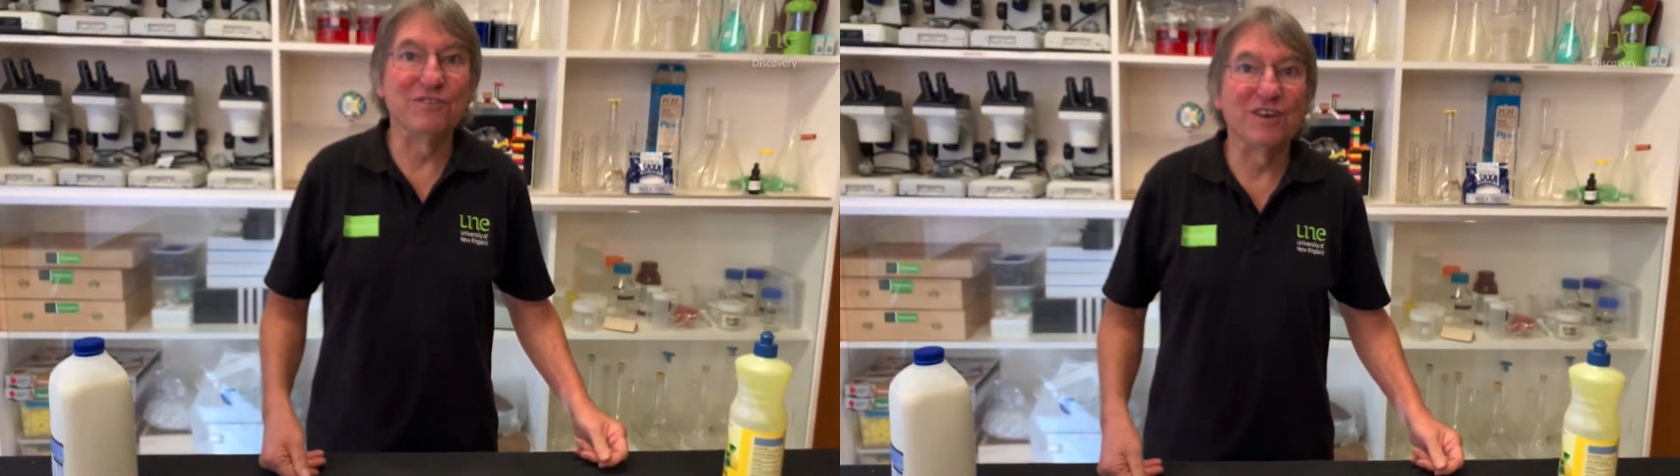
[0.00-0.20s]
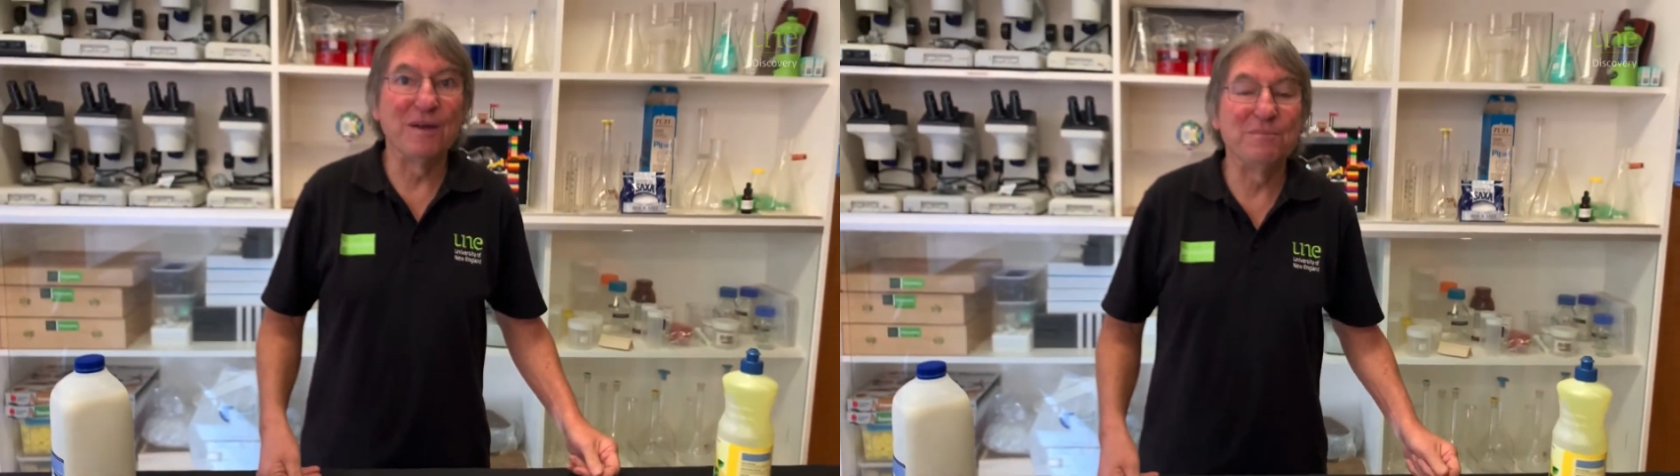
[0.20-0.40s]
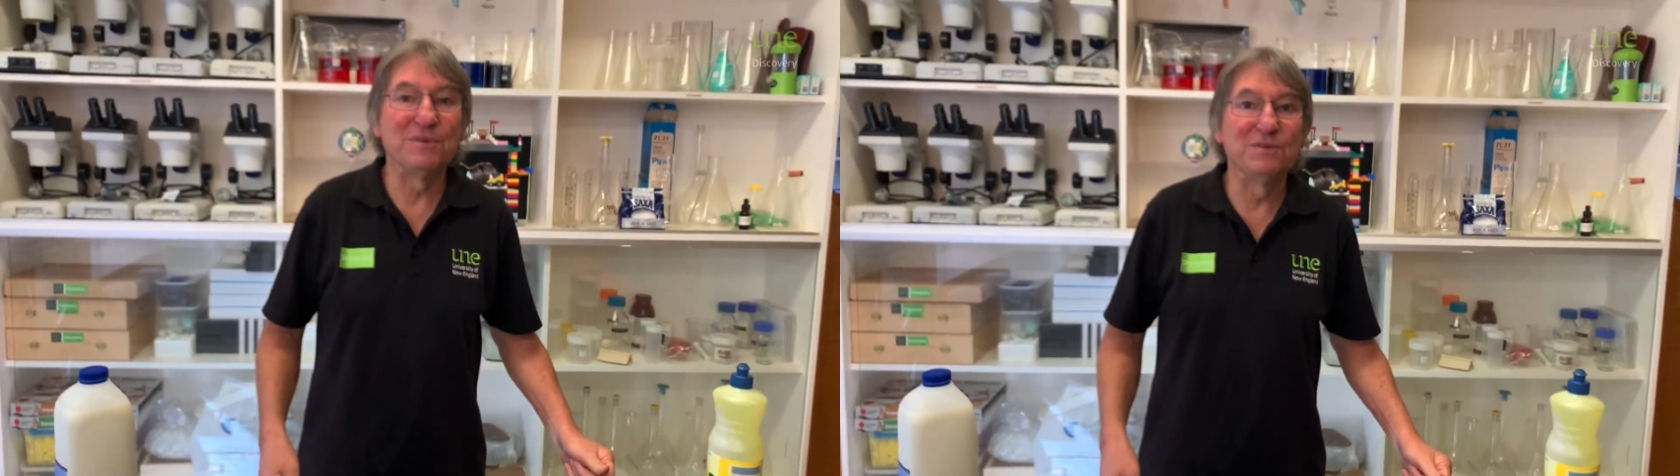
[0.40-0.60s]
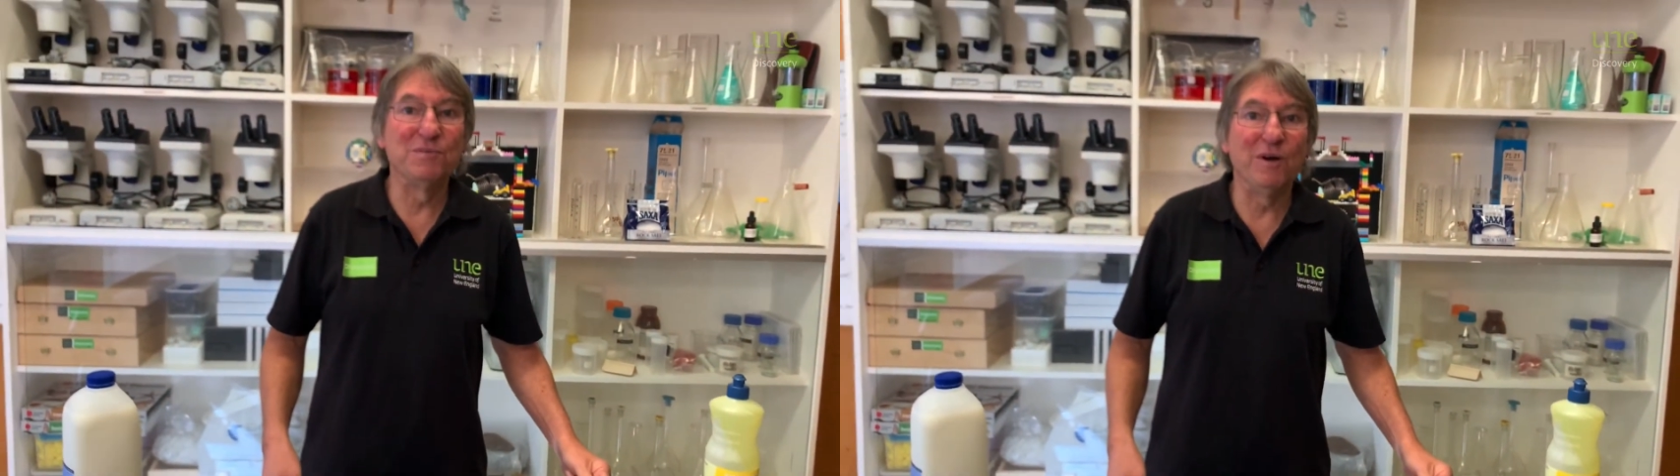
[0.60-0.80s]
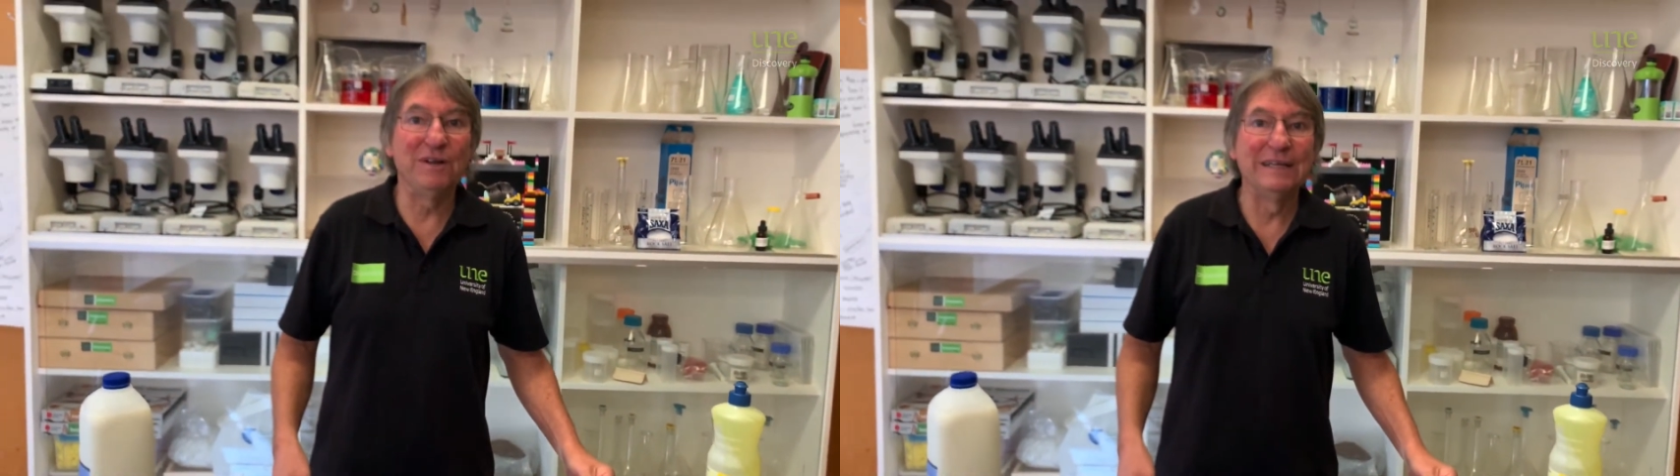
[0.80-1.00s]
shapes as
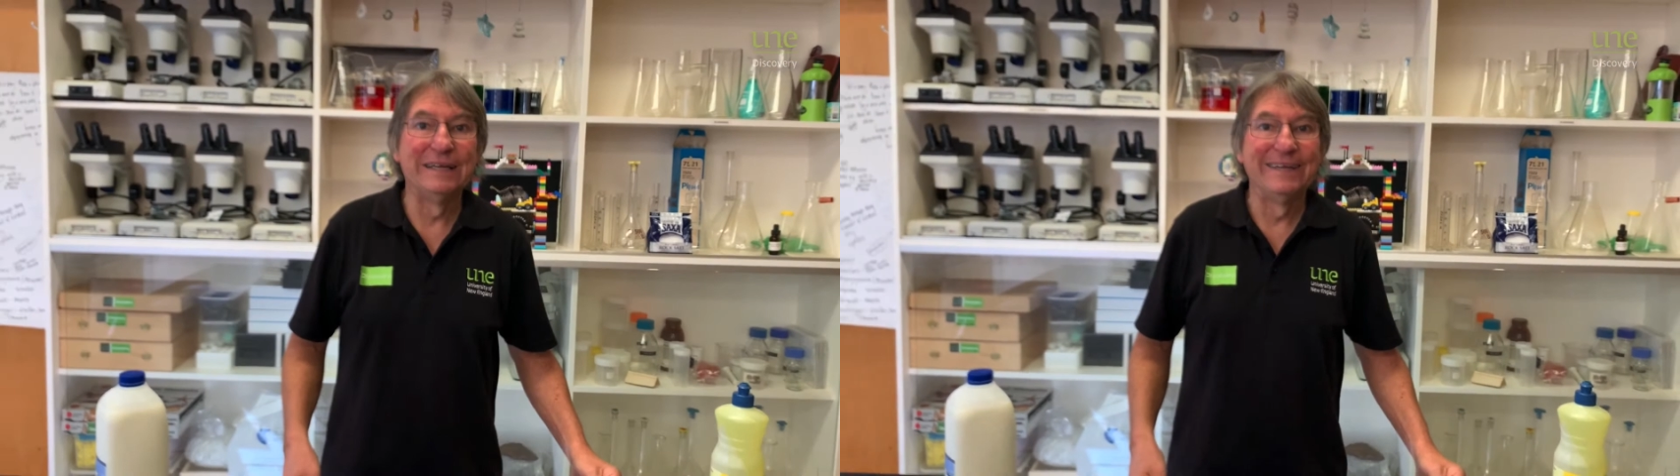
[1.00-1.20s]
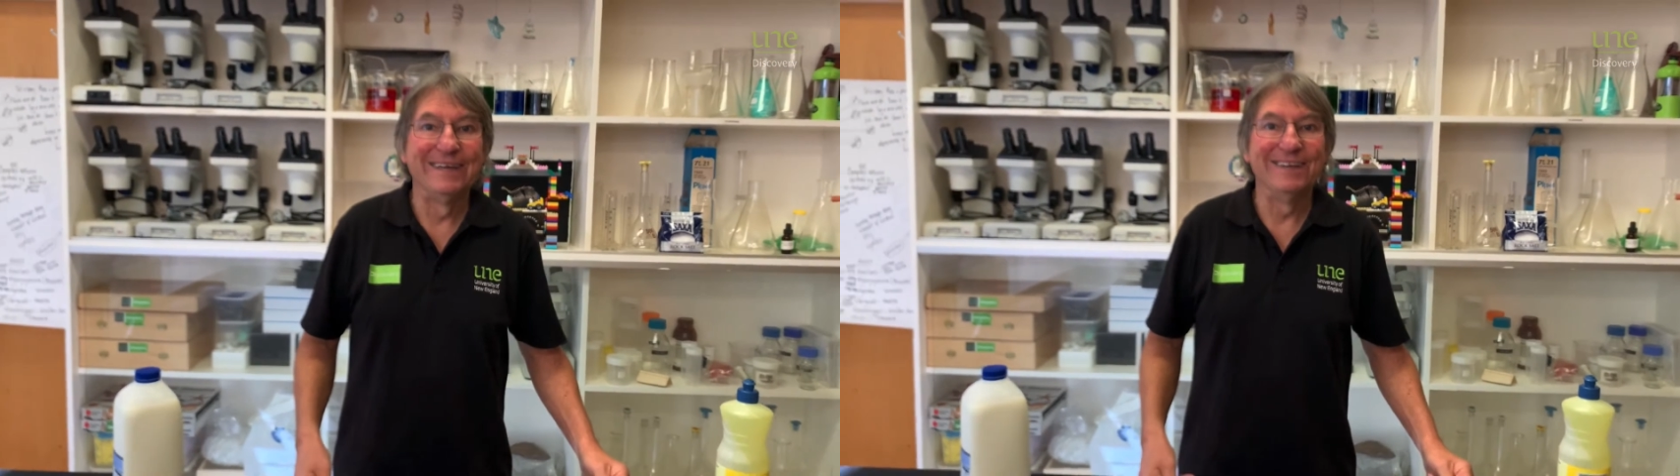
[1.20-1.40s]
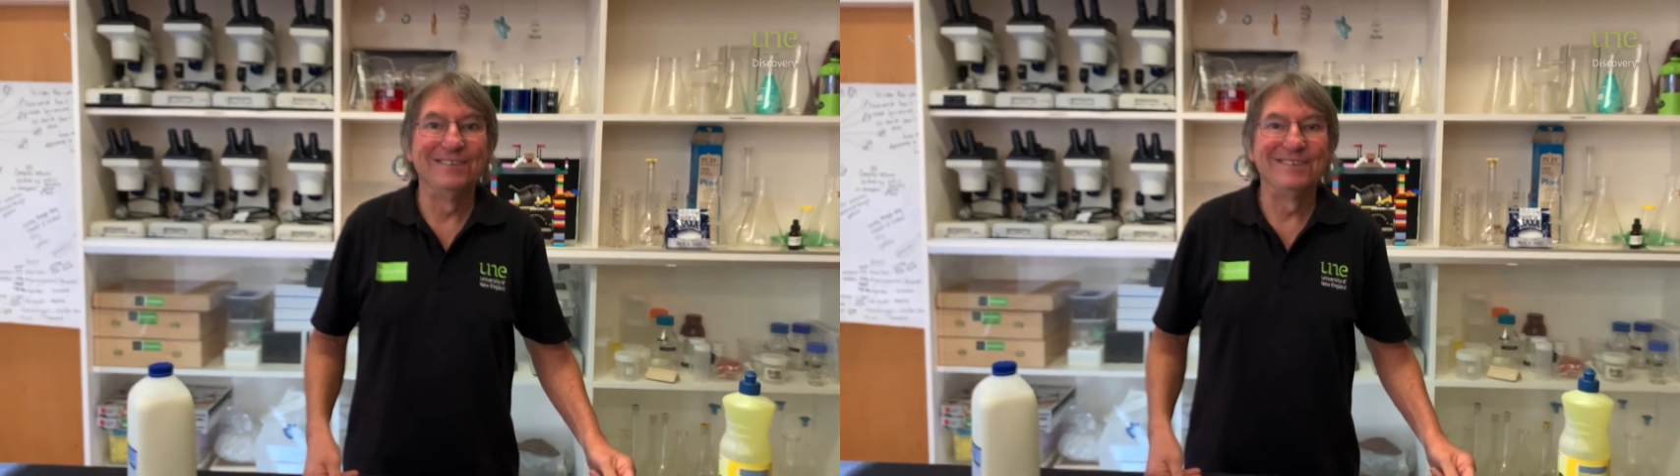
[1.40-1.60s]
well and